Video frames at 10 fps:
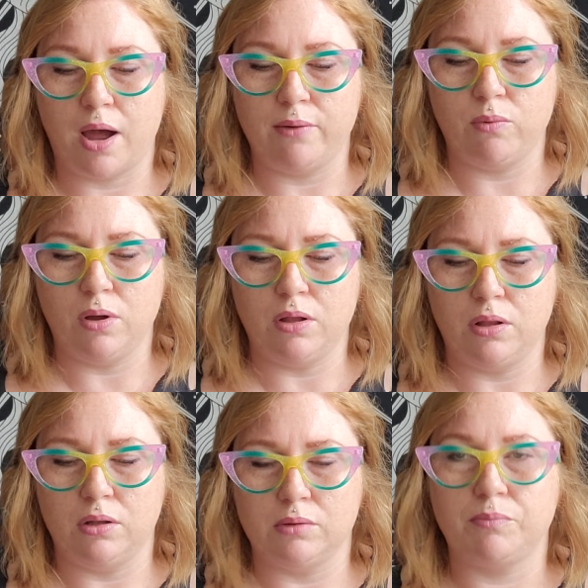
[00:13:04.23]
I
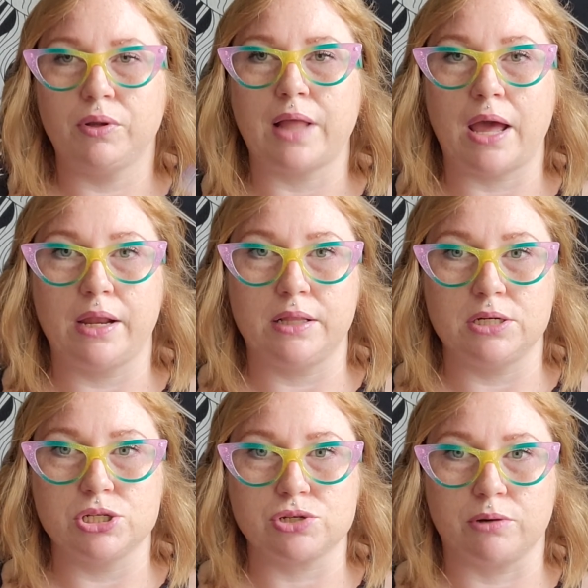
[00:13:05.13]
will put that in the
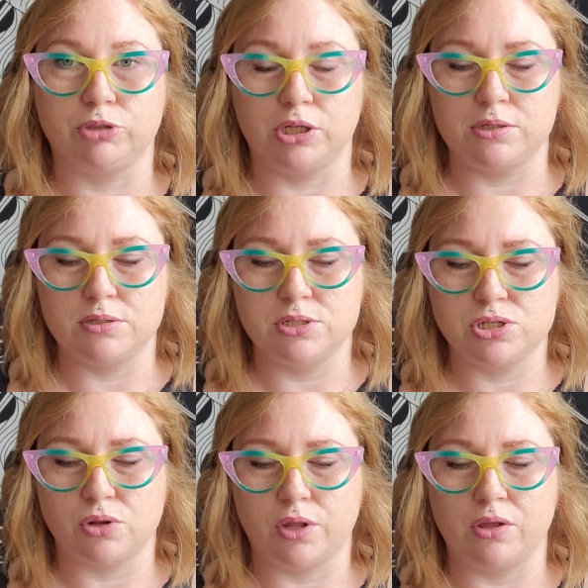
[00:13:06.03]
description
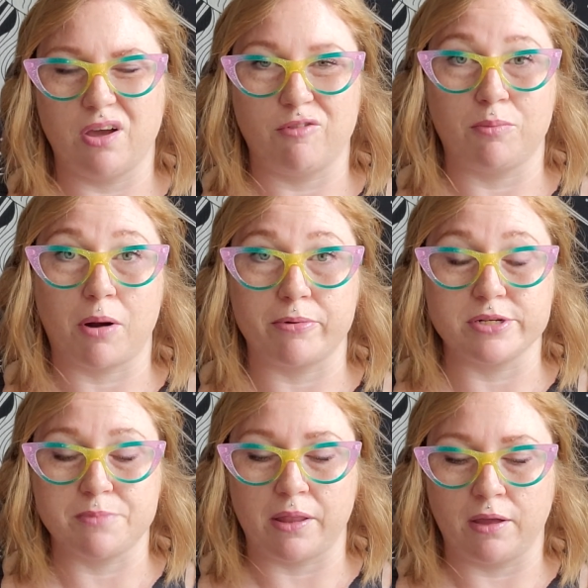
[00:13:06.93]
so that you have the proper
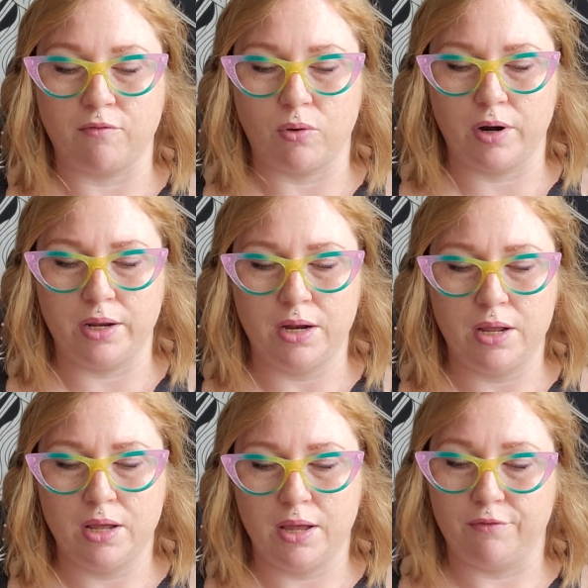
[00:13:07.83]
spelling for it
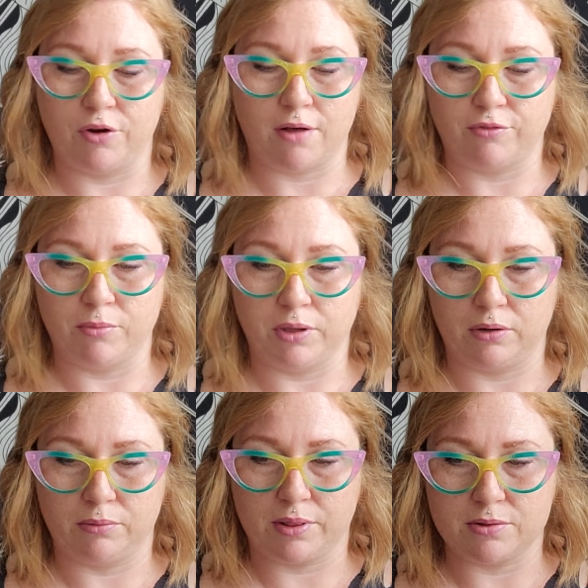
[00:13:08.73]
if you're not familiar
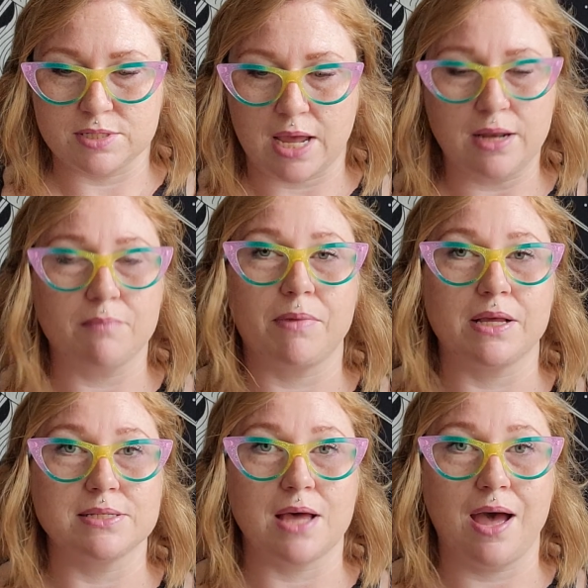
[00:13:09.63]
with the site
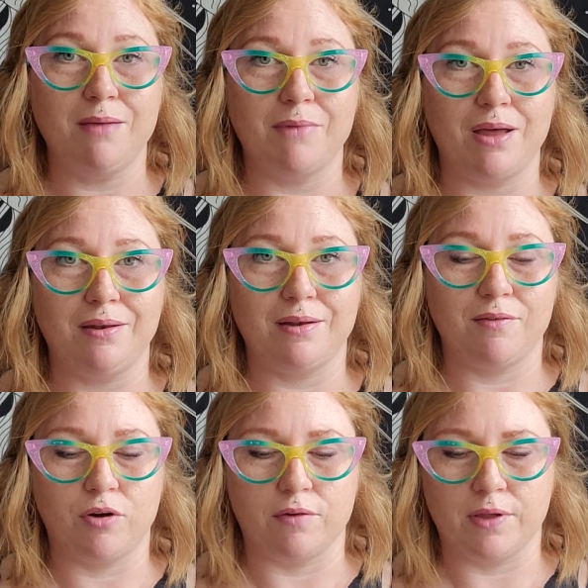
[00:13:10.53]
because I'm not,
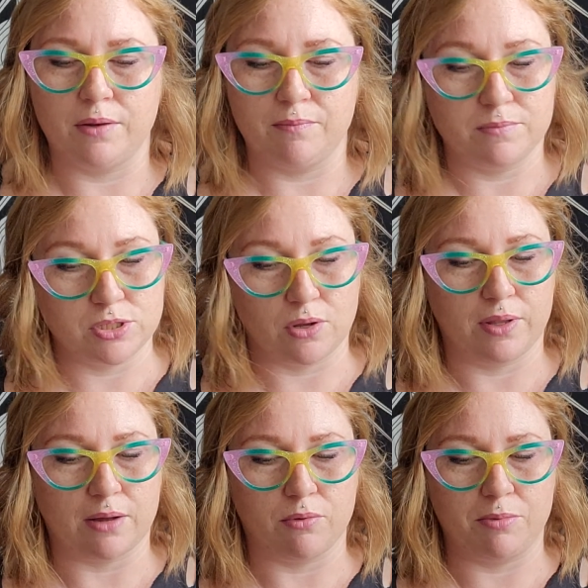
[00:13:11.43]
never heard of it. So
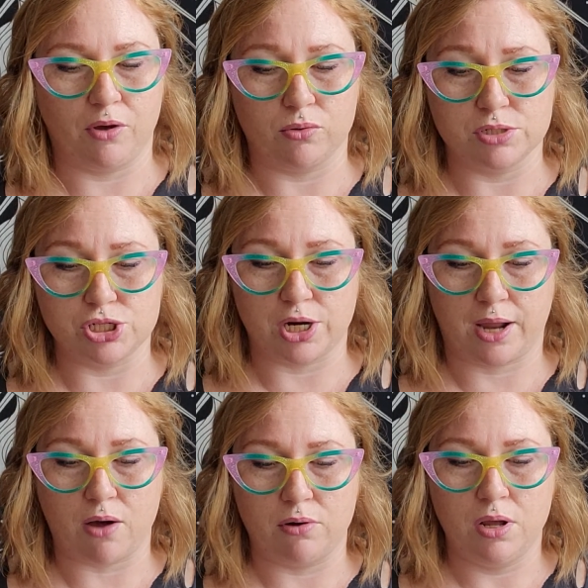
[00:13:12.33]
that will be cool to check
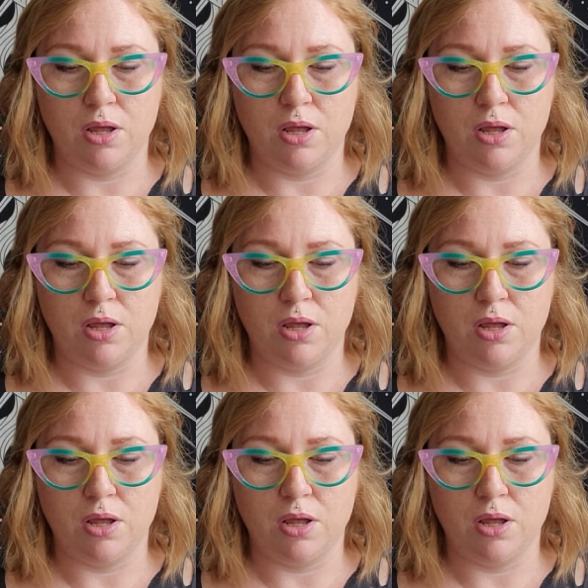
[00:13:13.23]
out.